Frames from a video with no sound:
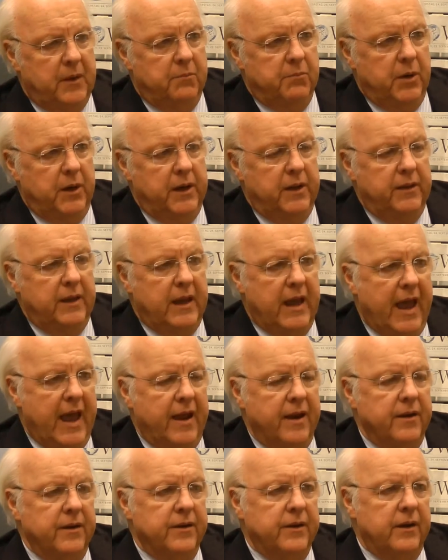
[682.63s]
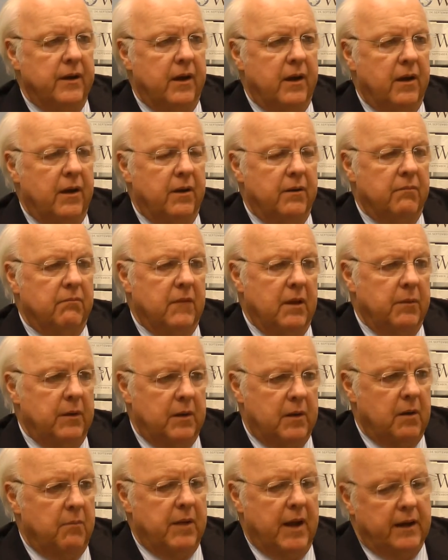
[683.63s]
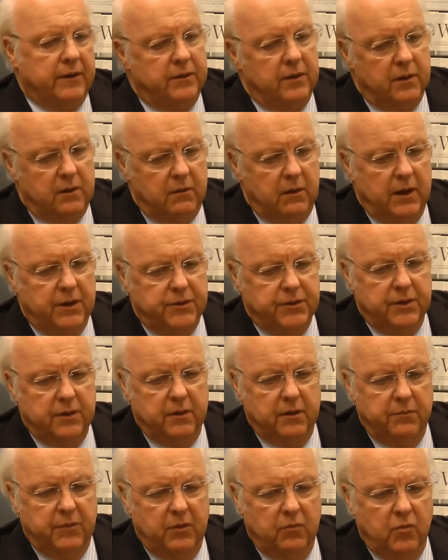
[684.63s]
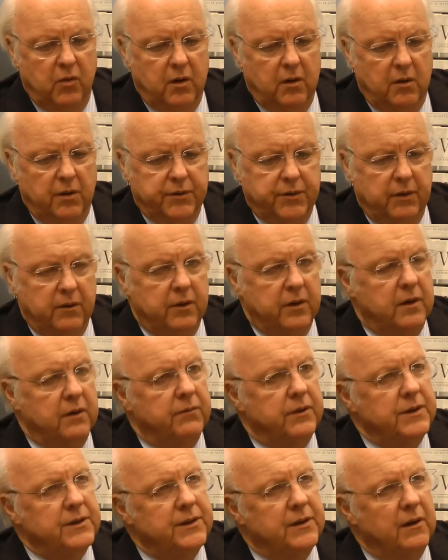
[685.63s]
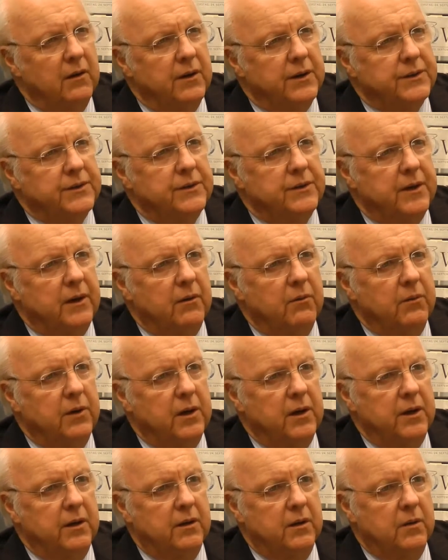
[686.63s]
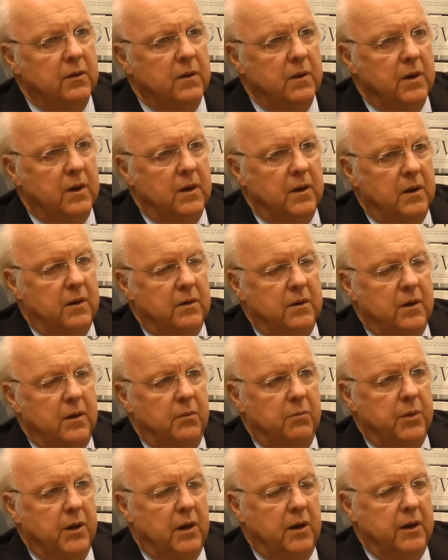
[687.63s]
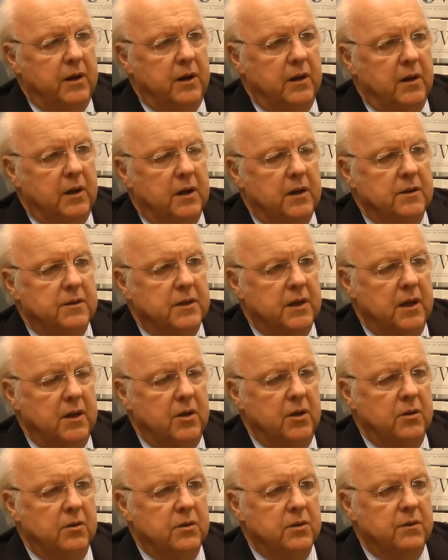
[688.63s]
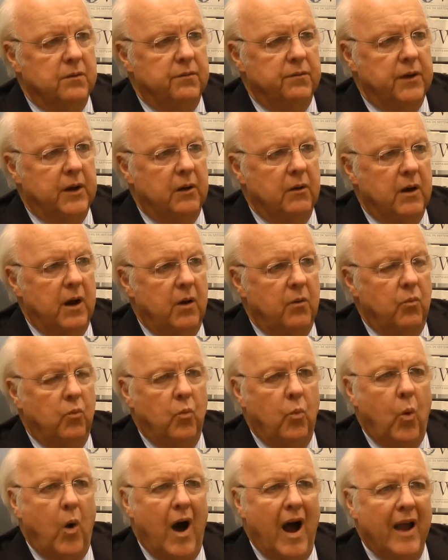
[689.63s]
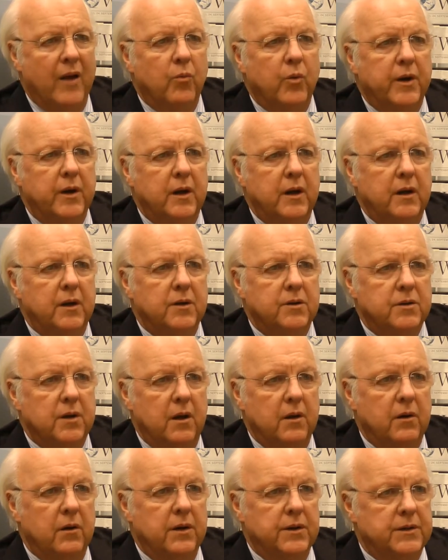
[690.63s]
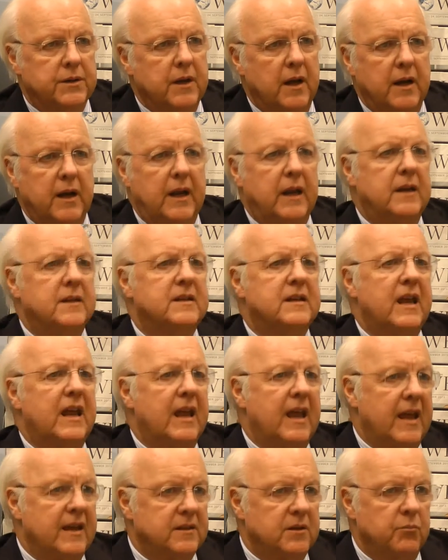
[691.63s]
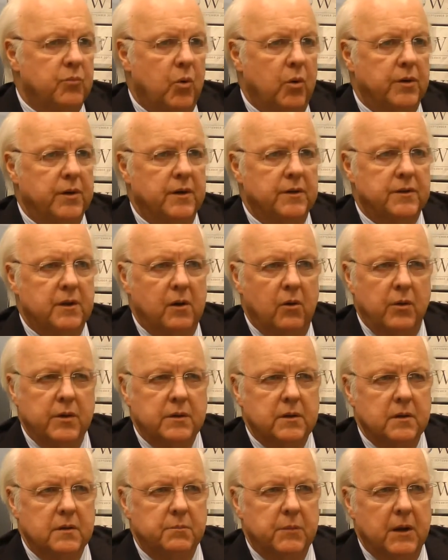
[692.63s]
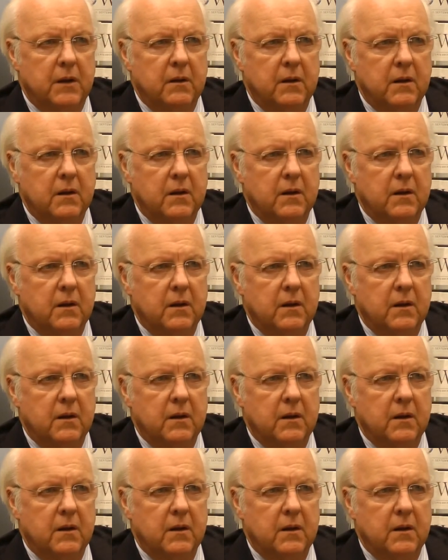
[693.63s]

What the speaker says: But in the end, let me come back to the question. I mean, what alternative is there? Isn't there really the ability to continue to figure out why we need each other? Isn't that as important as it always has been?